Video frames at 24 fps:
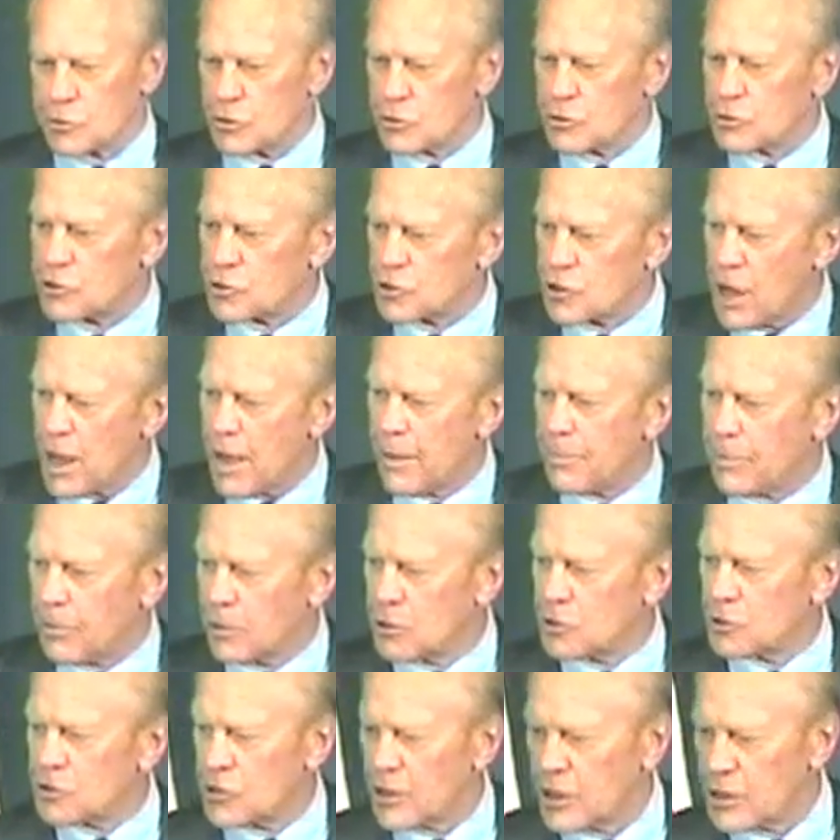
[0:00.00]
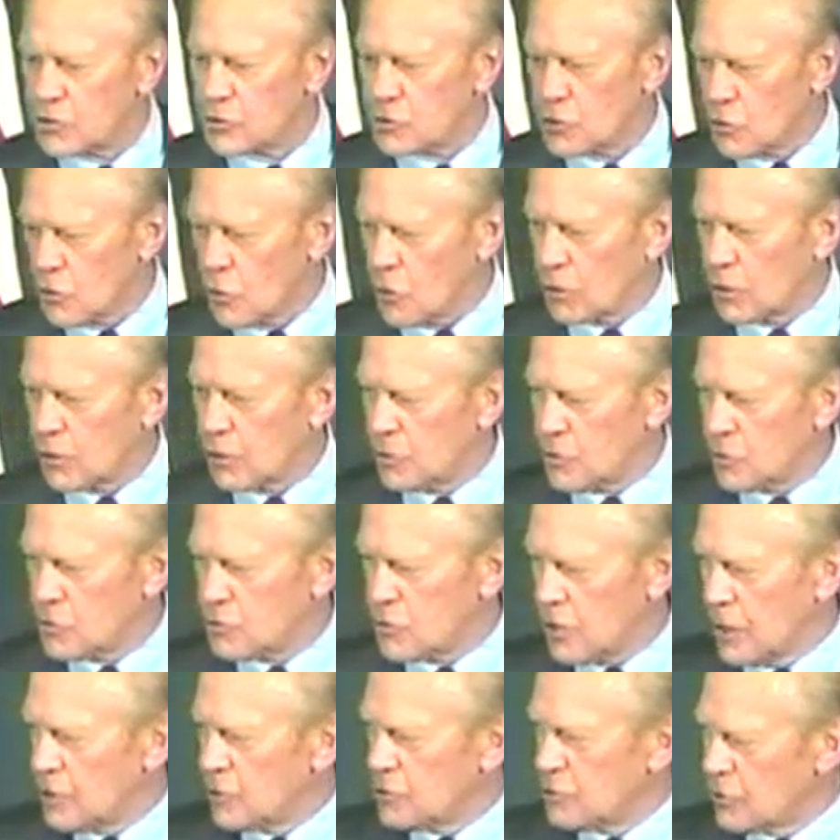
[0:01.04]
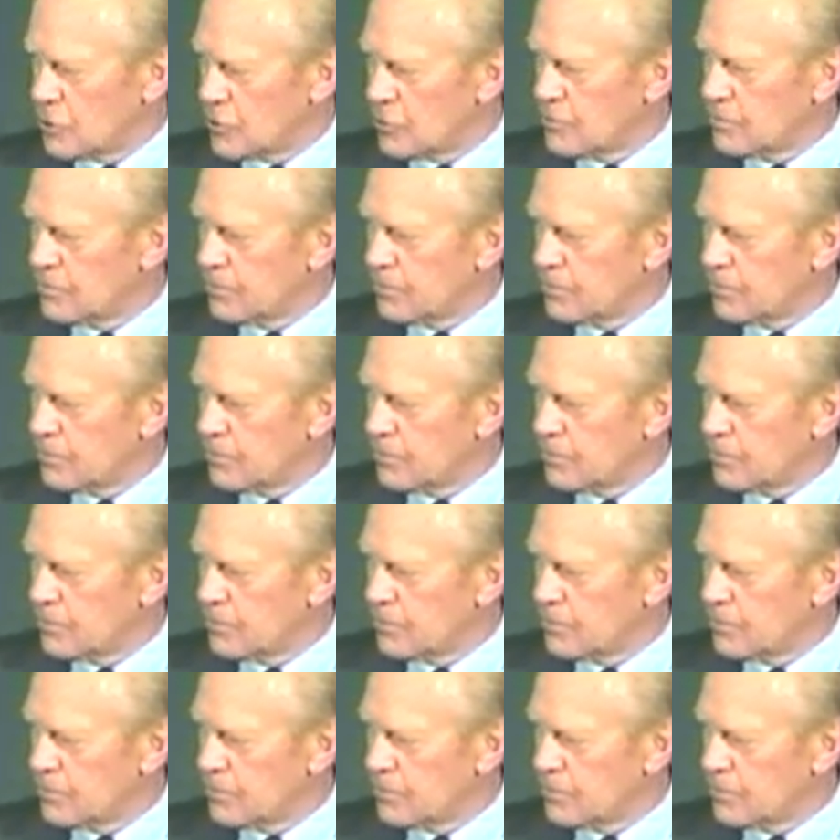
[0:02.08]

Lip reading: established as an organization.